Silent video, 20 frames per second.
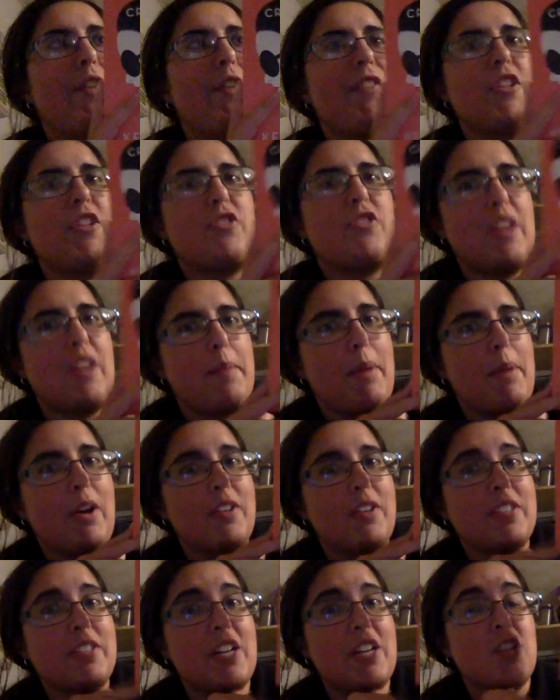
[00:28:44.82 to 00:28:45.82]
that they
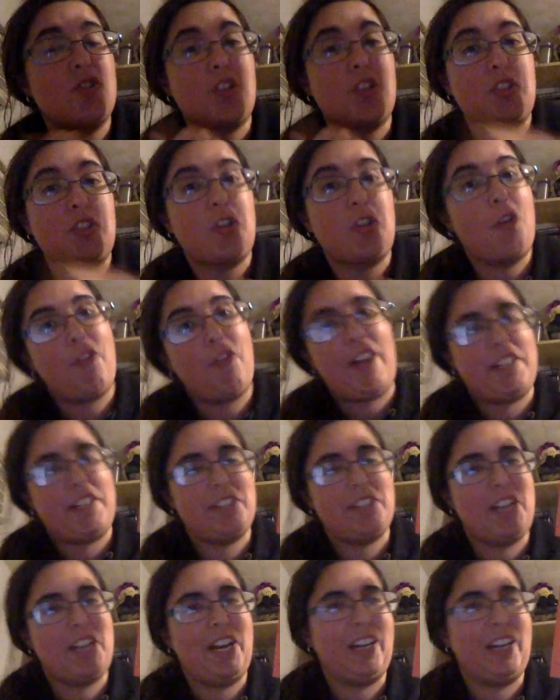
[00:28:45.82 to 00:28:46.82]
built is just so
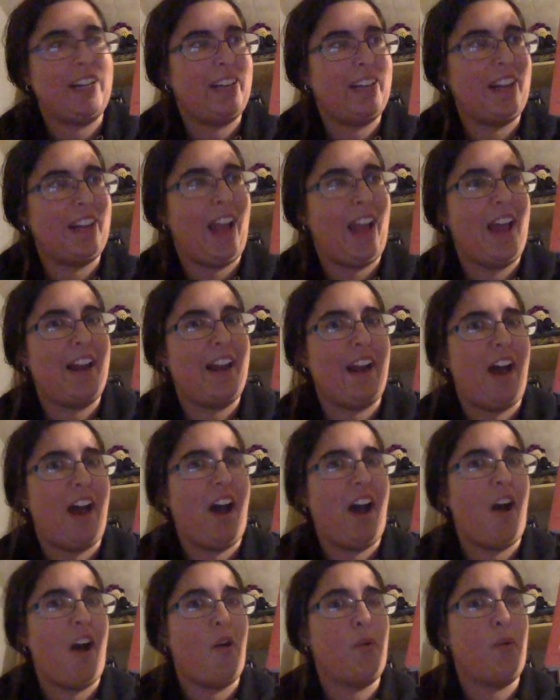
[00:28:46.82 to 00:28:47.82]
fascinating and
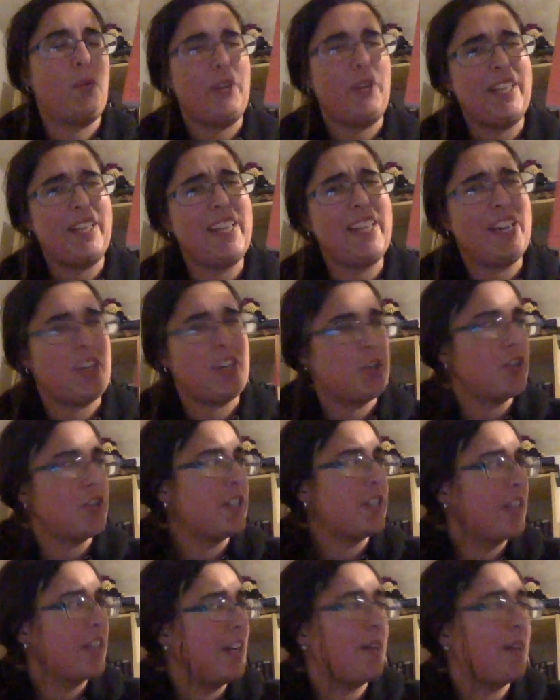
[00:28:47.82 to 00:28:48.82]
really
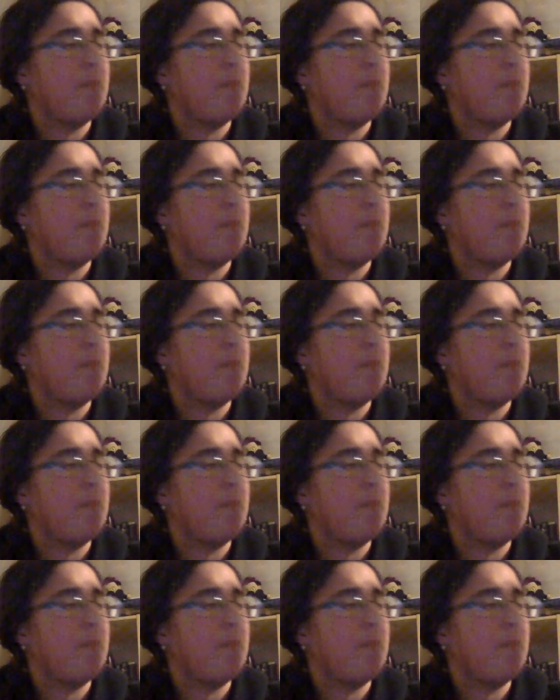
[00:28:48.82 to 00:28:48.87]
interesting.